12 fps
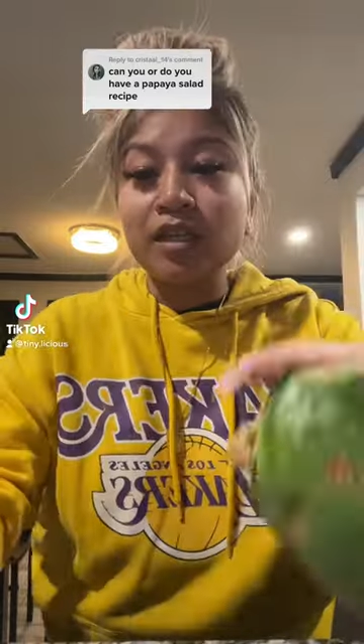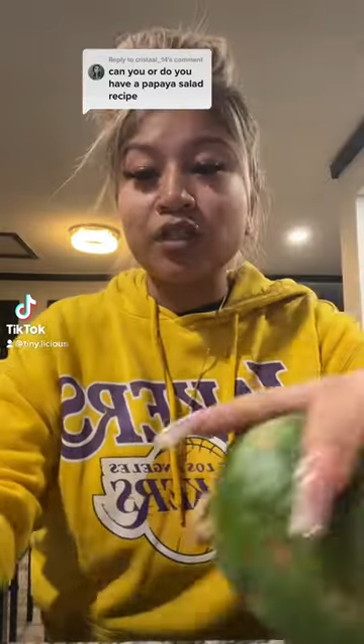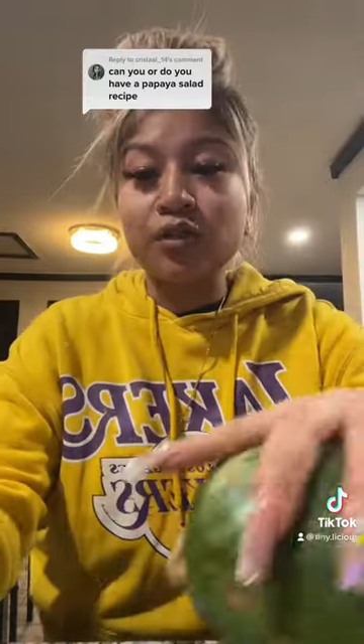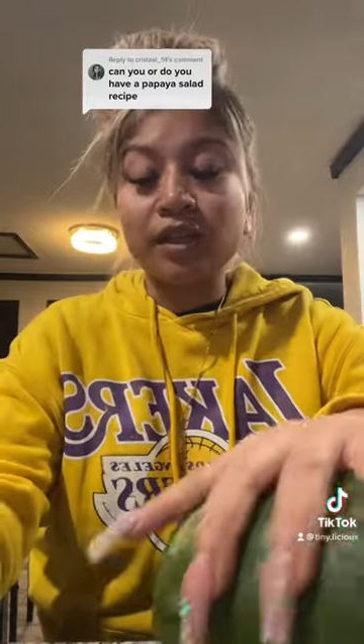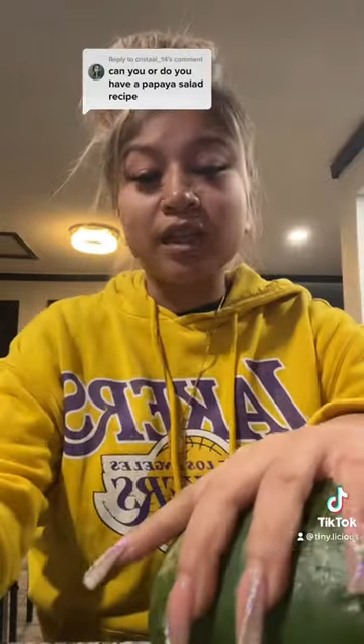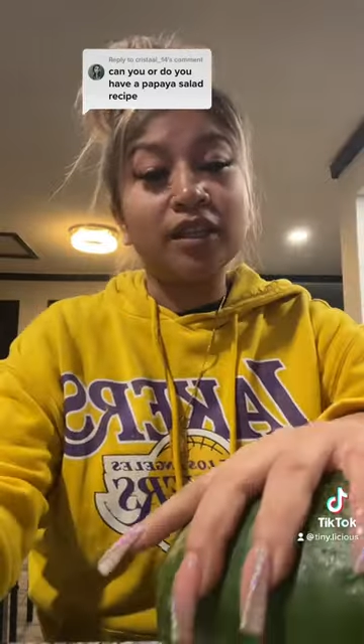
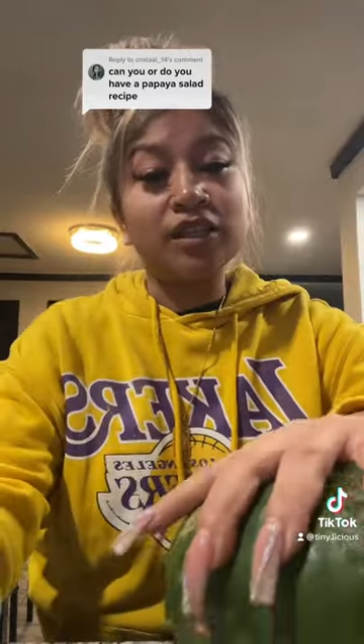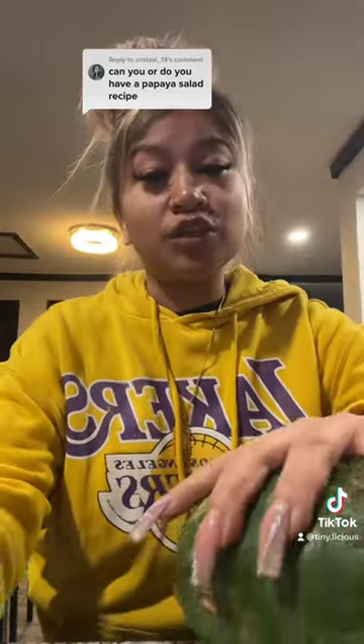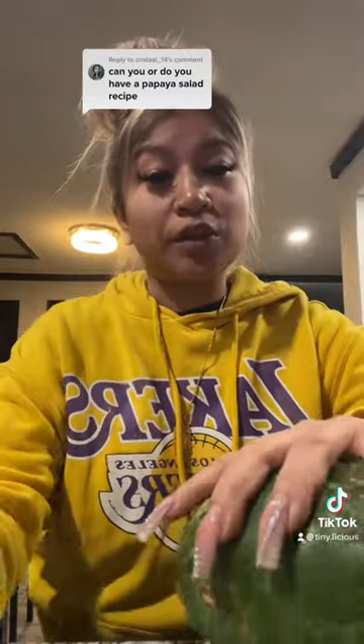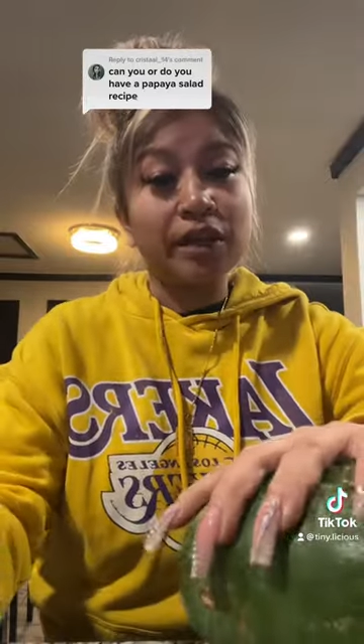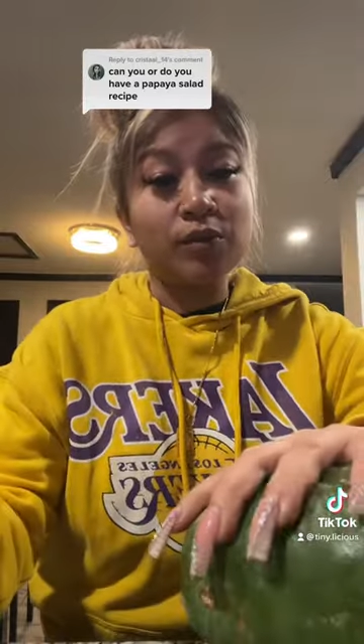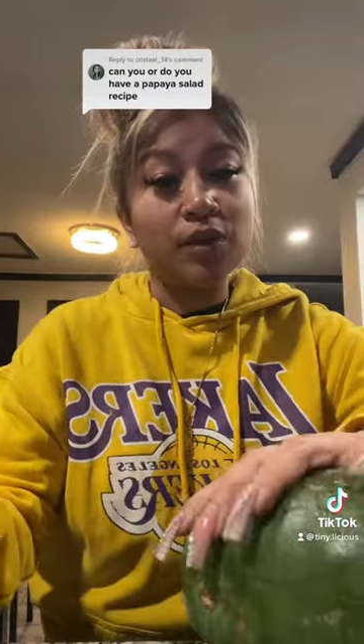You can get the
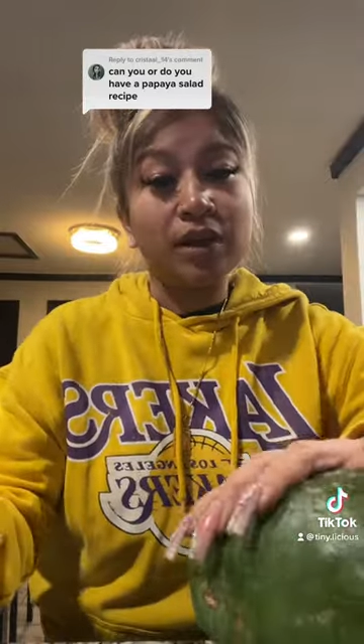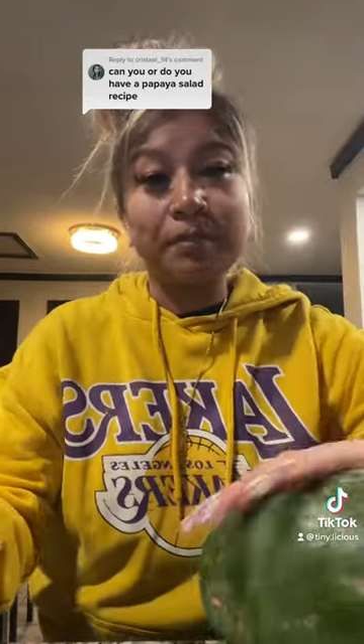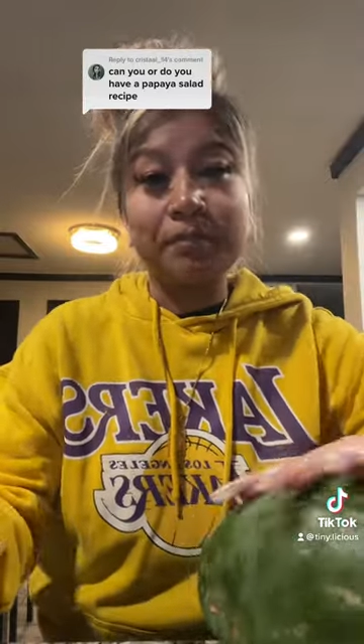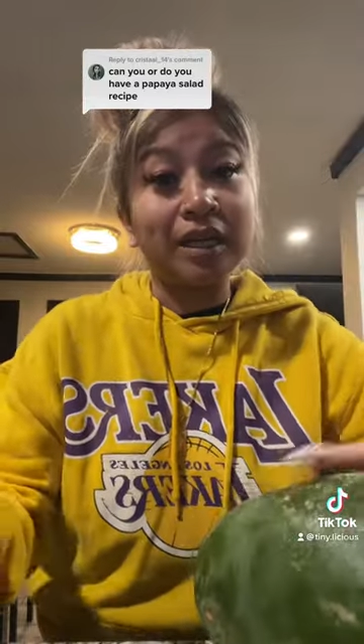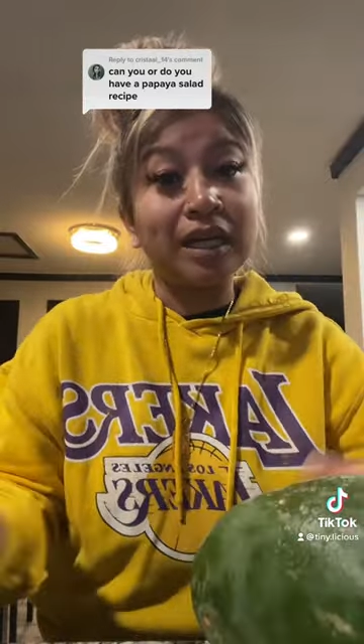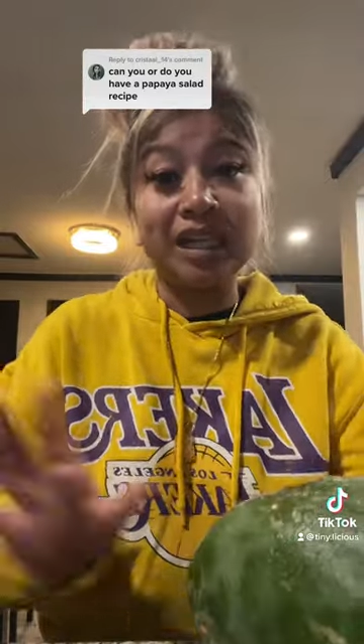shredded one,
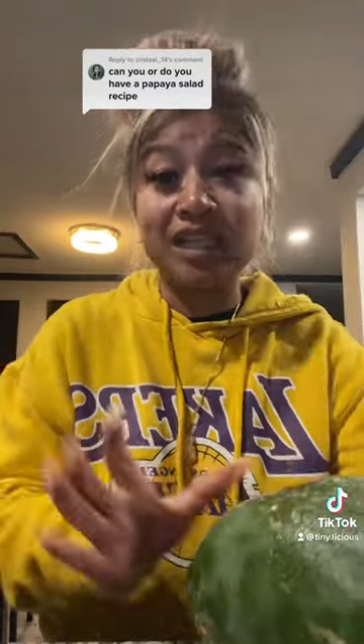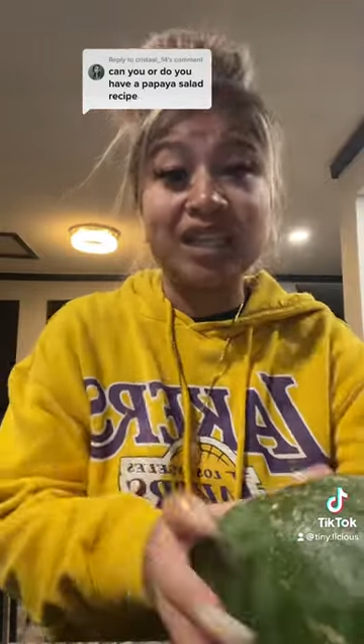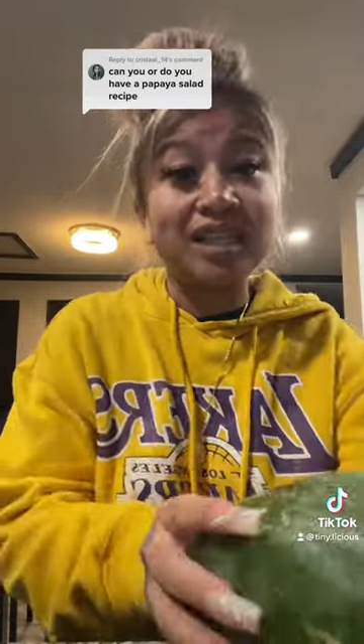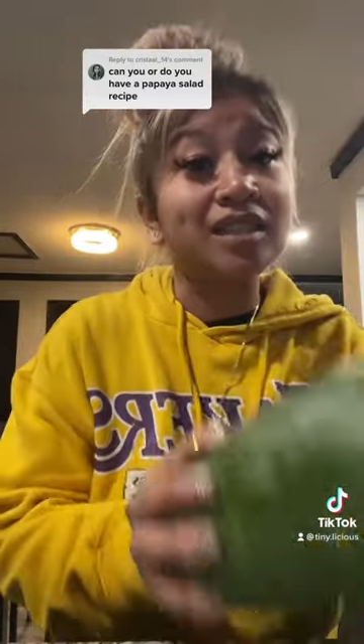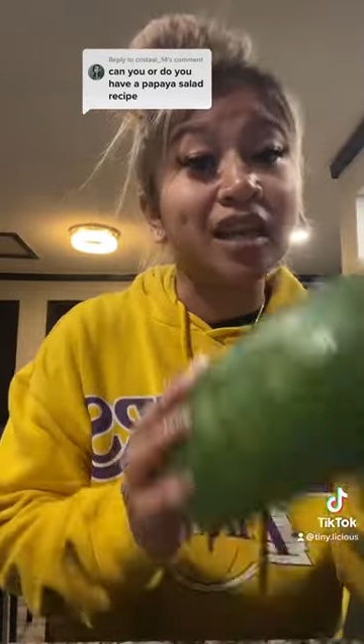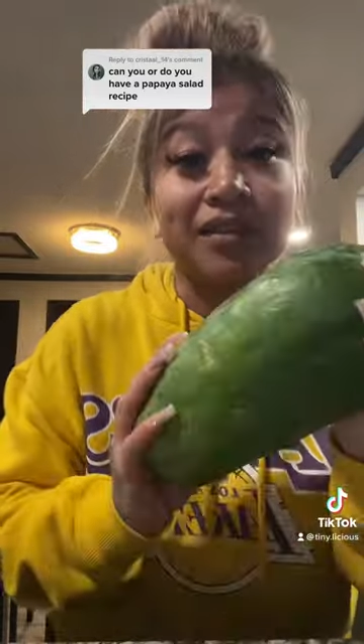but
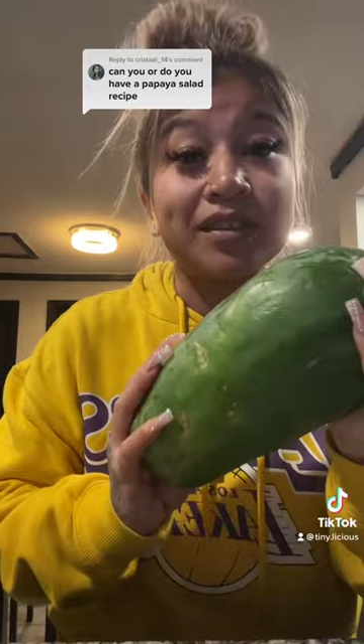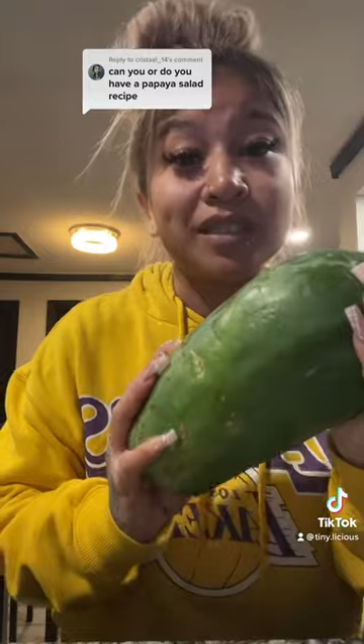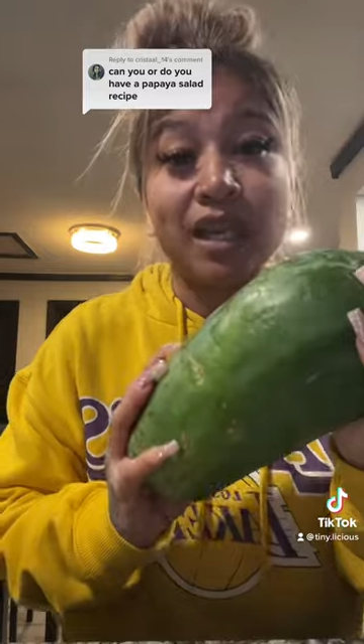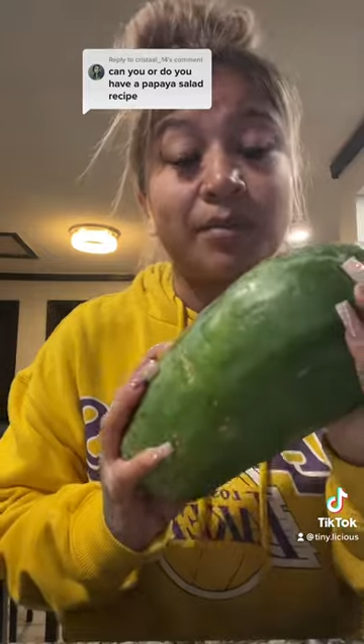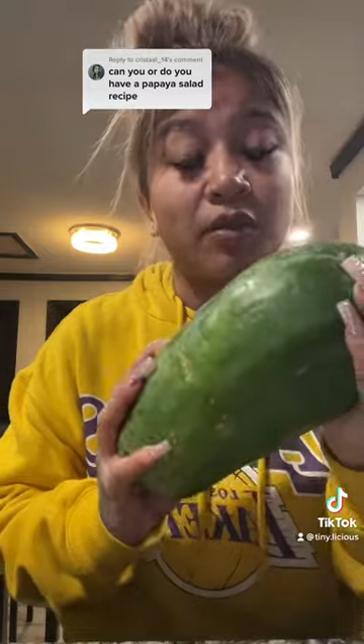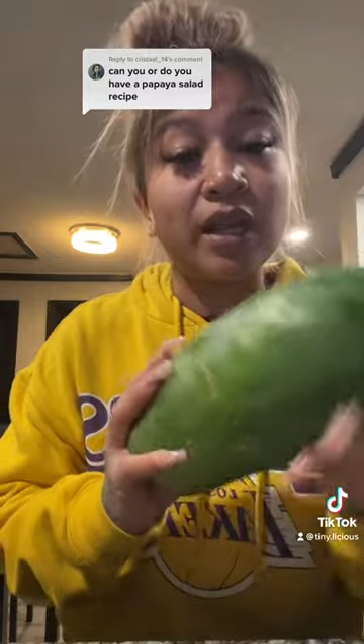it's not the
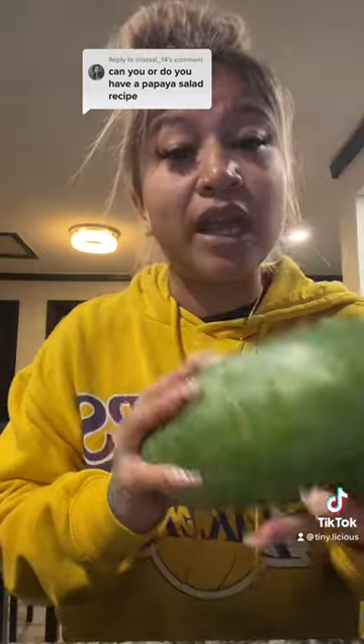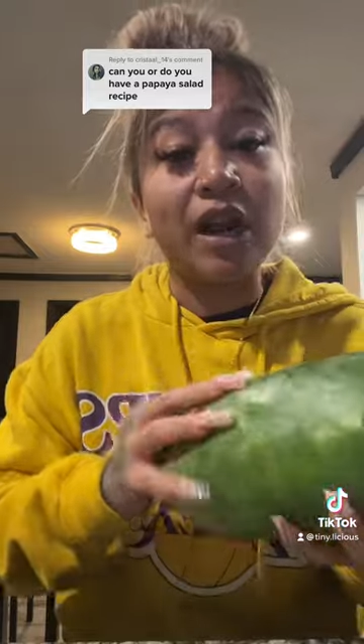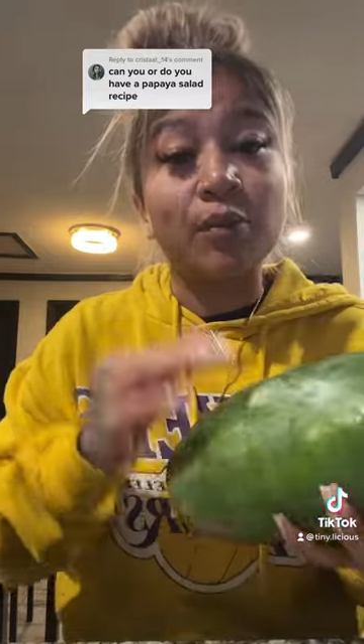same, okay?